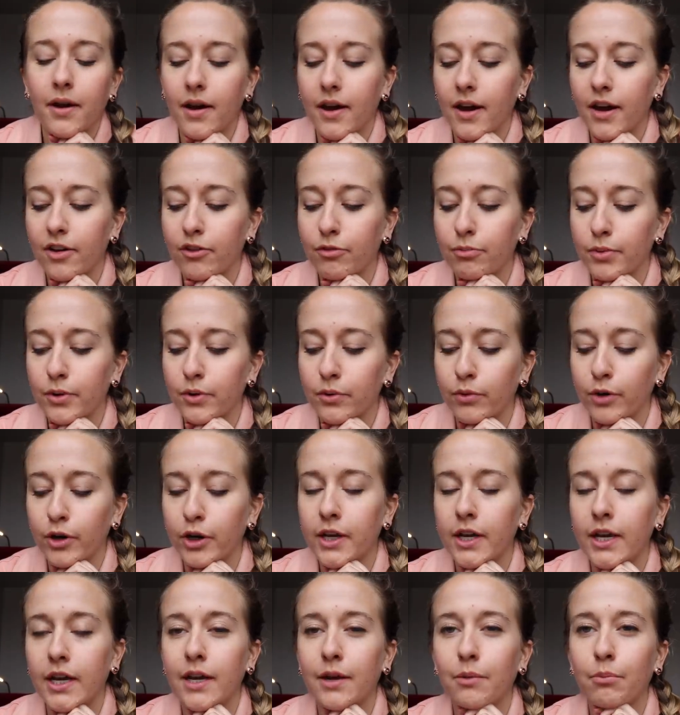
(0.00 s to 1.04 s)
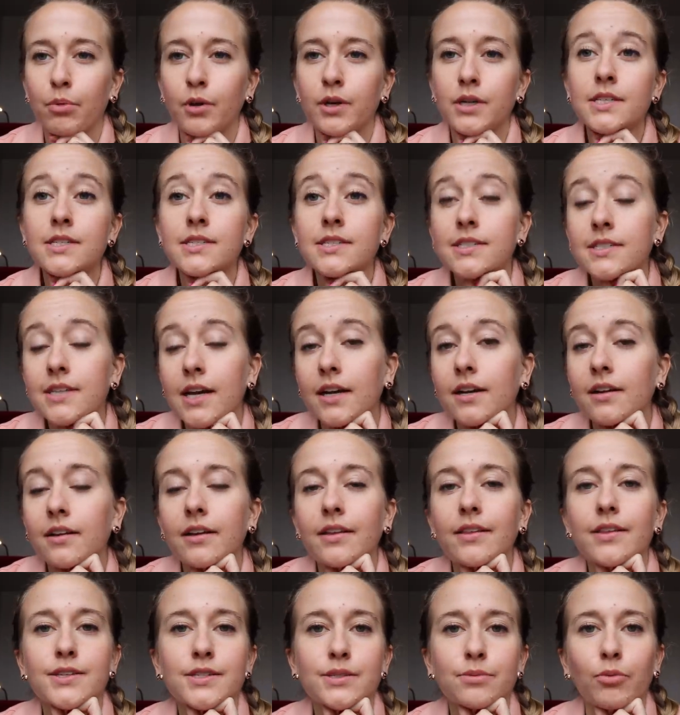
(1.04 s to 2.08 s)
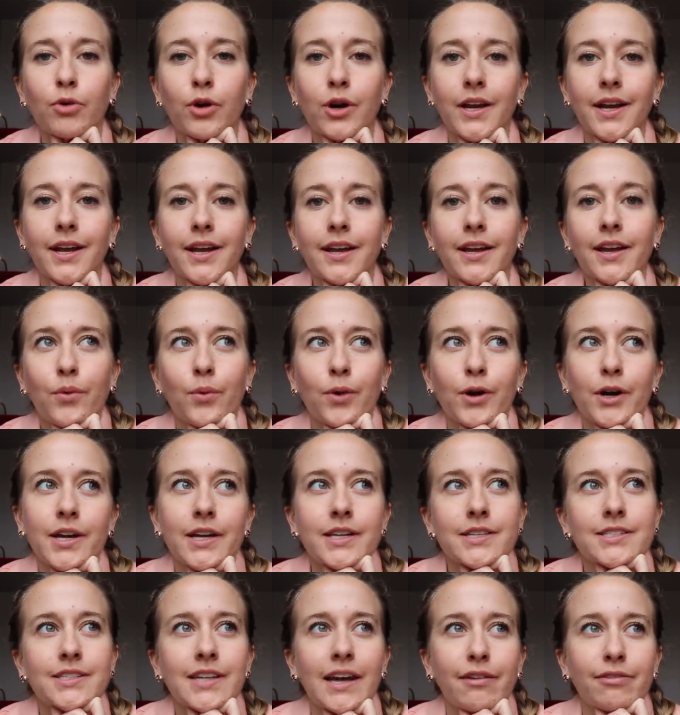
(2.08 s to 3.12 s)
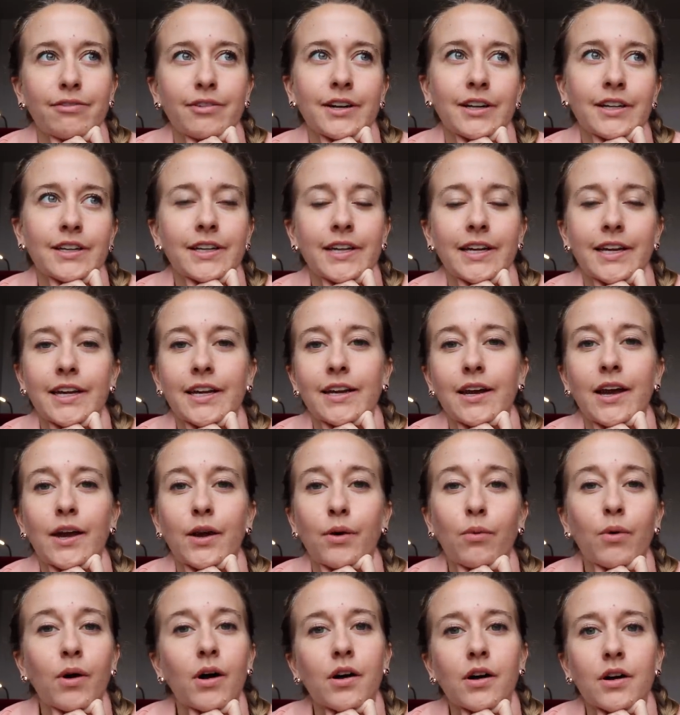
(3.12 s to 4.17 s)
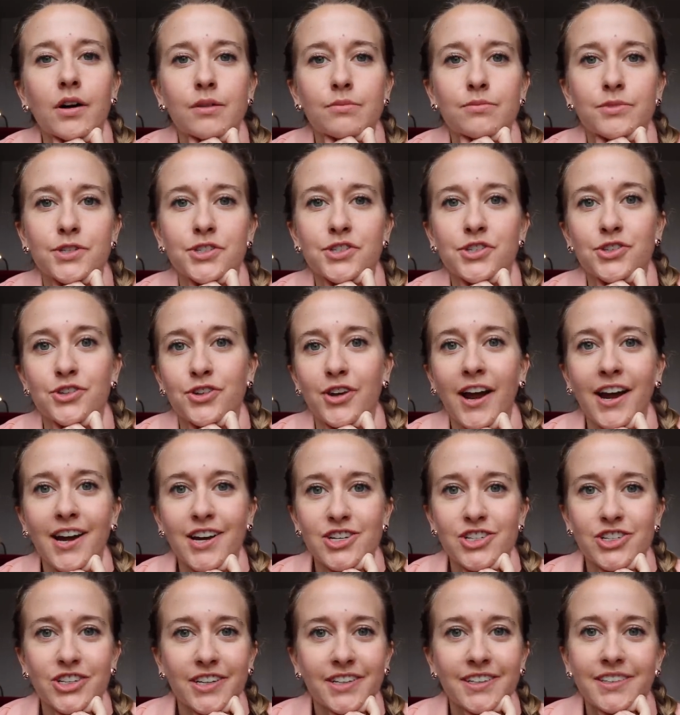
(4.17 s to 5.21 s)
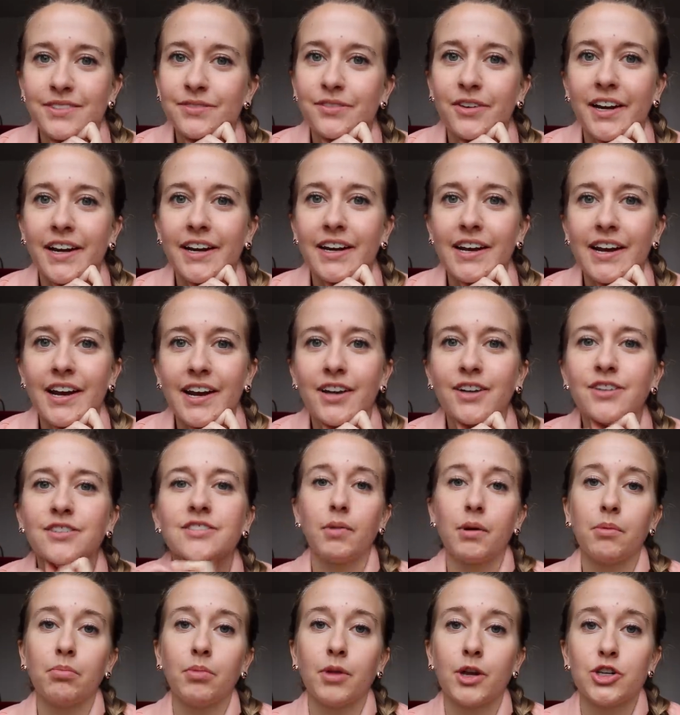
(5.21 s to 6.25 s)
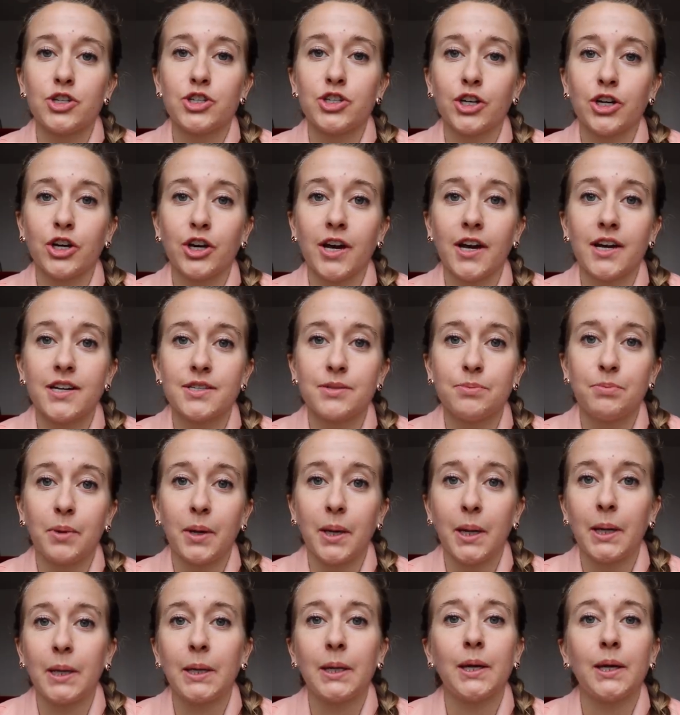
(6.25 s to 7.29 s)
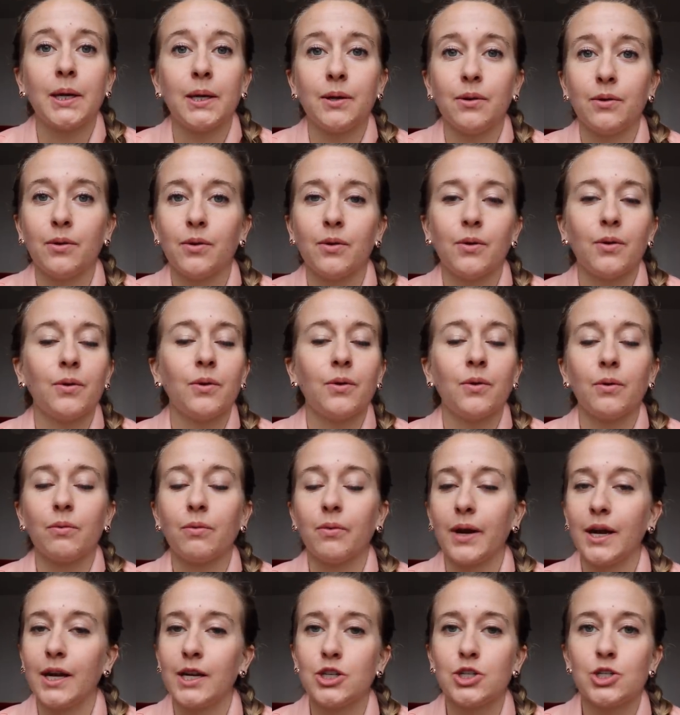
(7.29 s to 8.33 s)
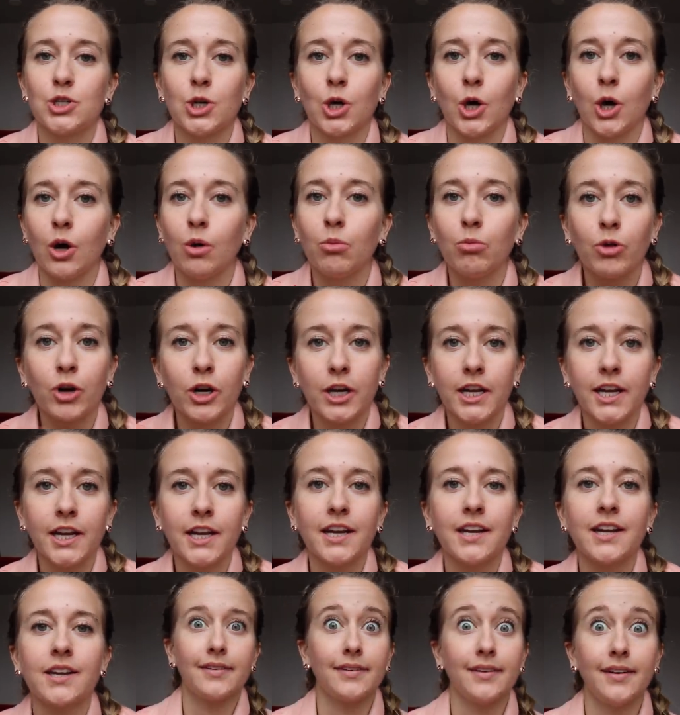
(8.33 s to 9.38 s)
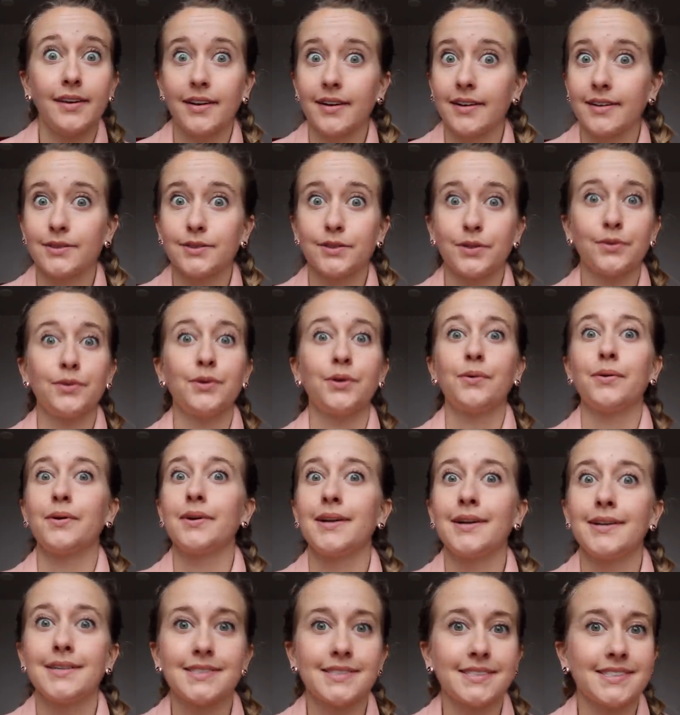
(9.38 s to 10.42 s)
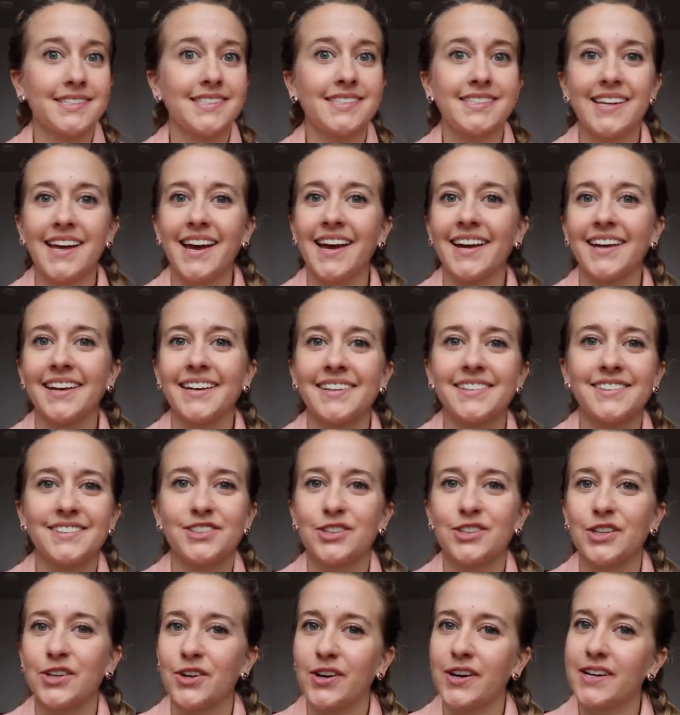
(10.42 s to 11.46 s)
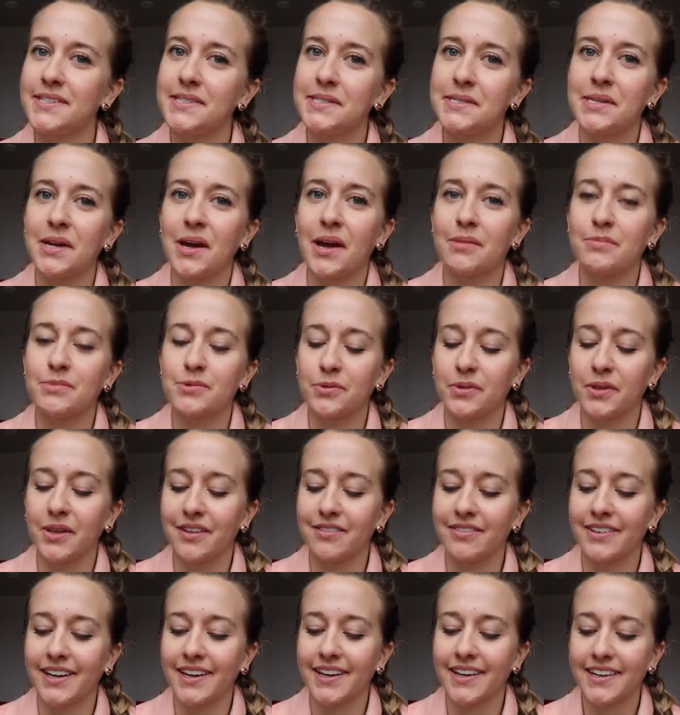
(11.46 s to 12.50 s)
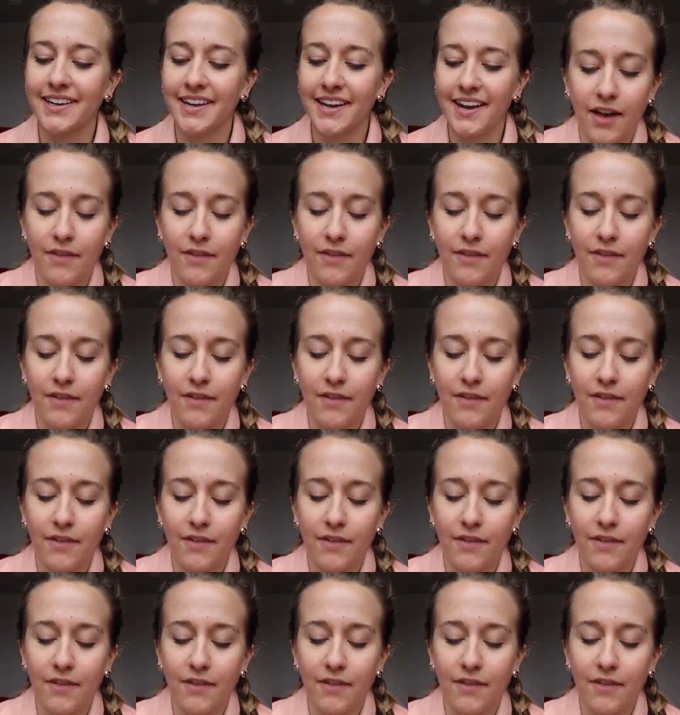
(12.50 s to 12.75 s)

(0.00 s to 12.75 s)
I've been working pretty steadily this morning. Work is definitely a welcome distraction right now. My blood sugar has been in range all morning. Yeah, I don't know what else to say crazy times we're living in.